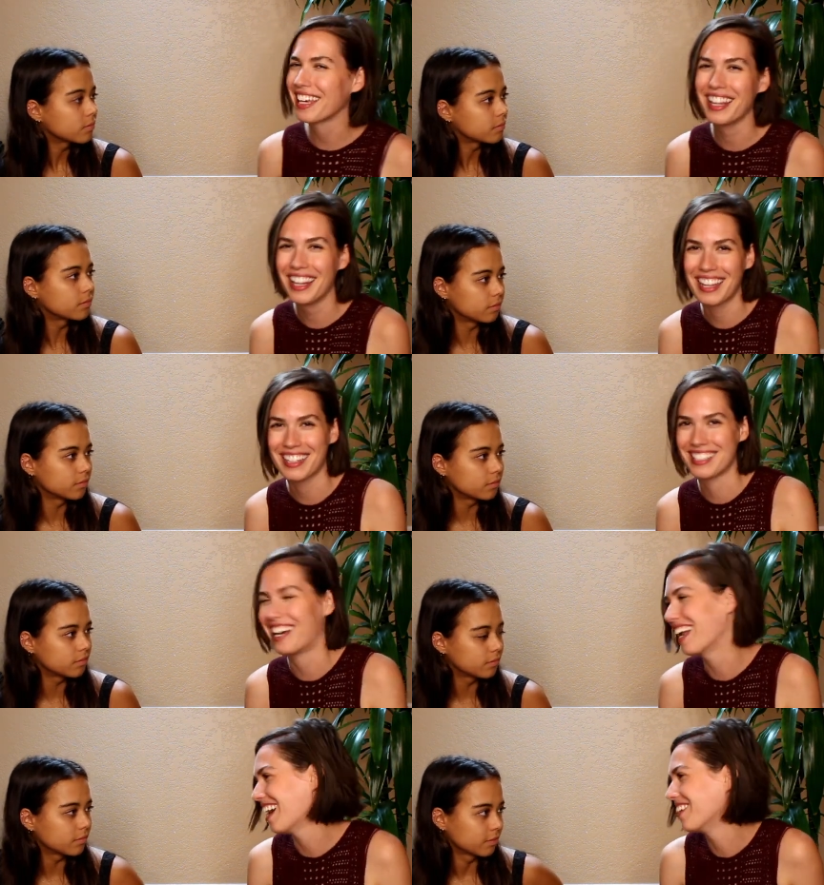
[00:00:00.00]
Speaker 1: mm-hmm. that's
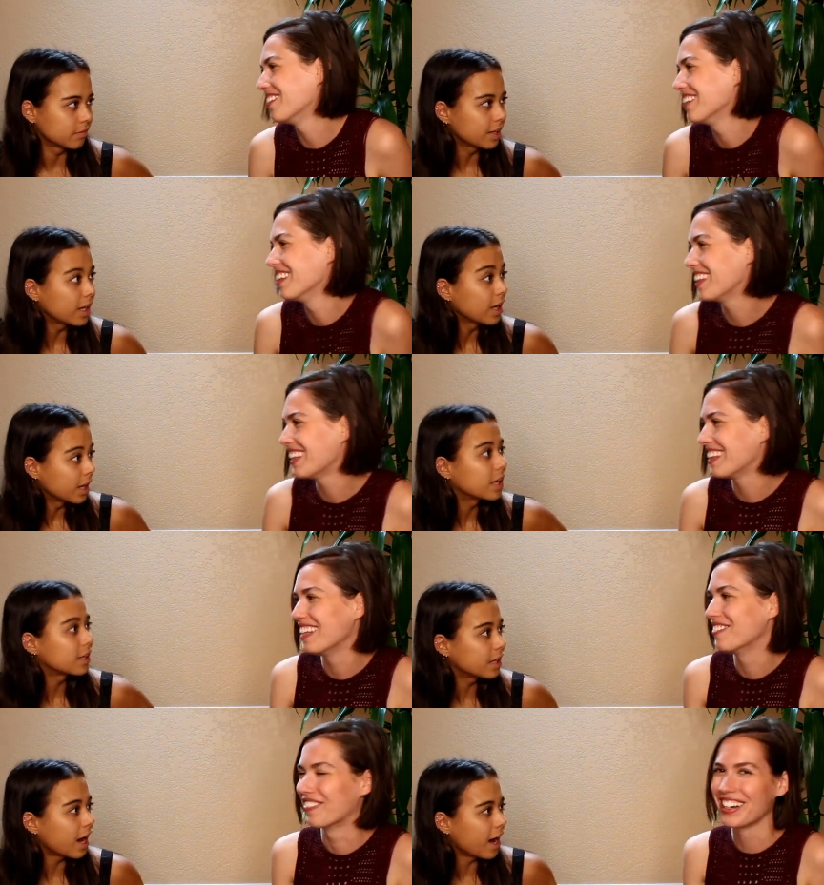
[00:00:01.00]
not how
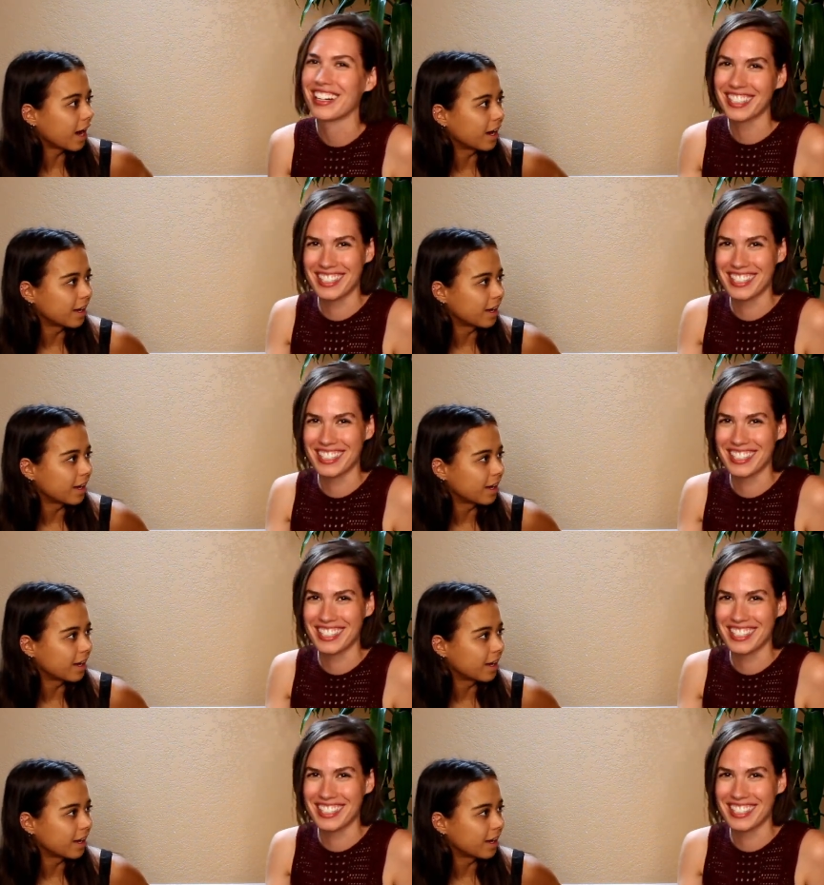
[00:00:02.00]
it yeah.